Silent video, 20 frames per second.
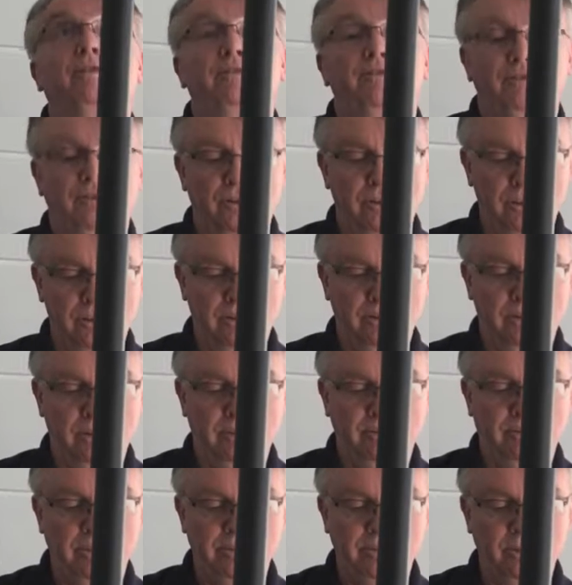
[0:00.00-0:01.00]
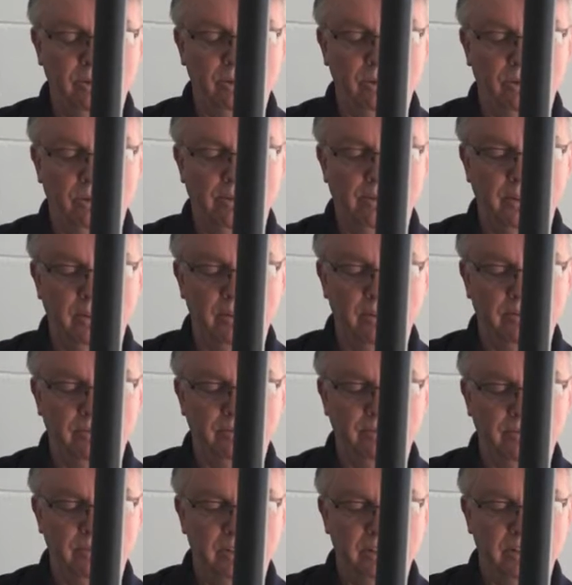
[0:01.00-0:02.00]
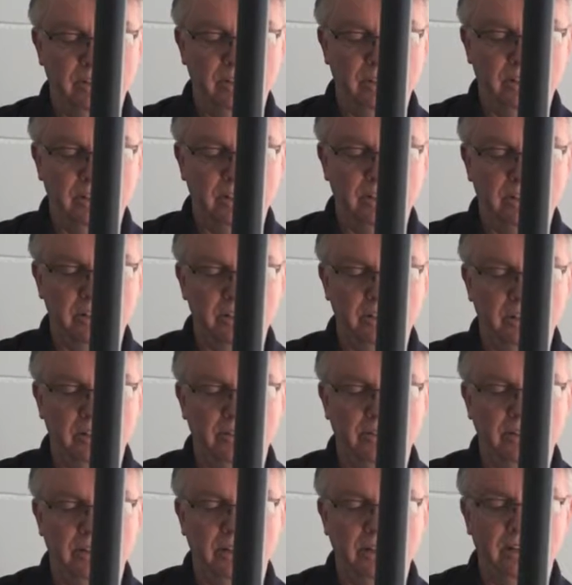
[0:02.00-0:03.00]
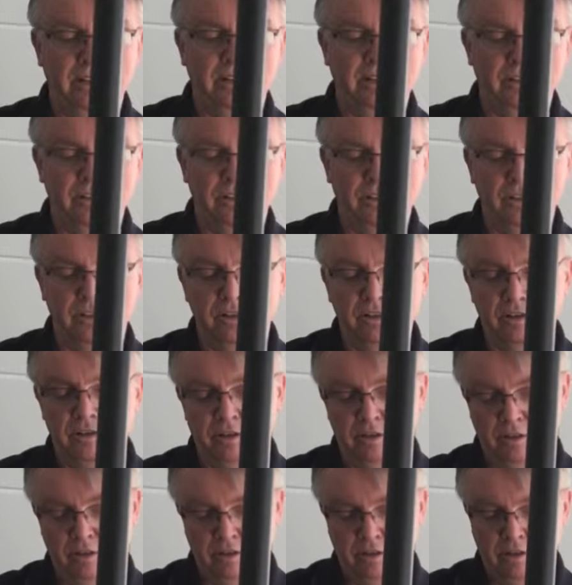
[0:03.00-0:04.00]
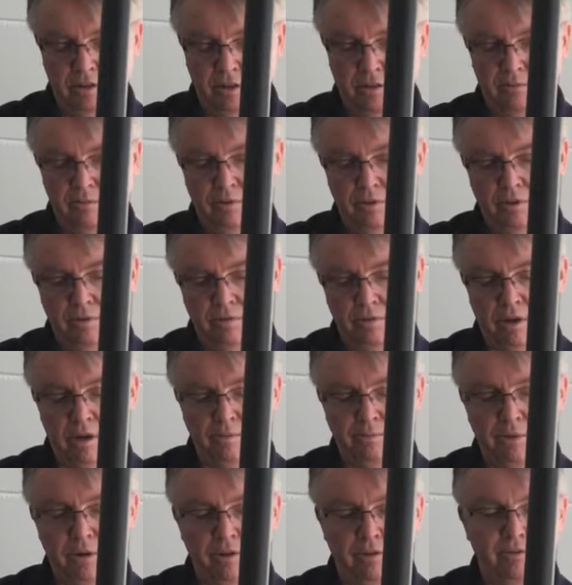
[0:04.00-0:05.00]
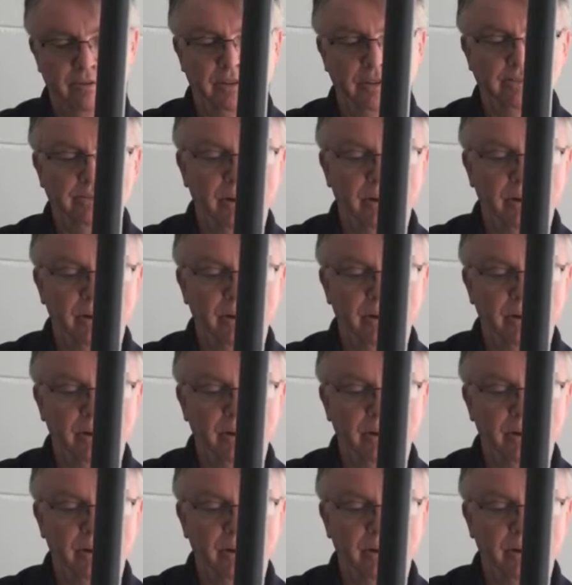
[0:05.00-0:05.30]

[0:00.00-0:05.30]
the first one, maybe we'll go about 6, 7, 8 inches above the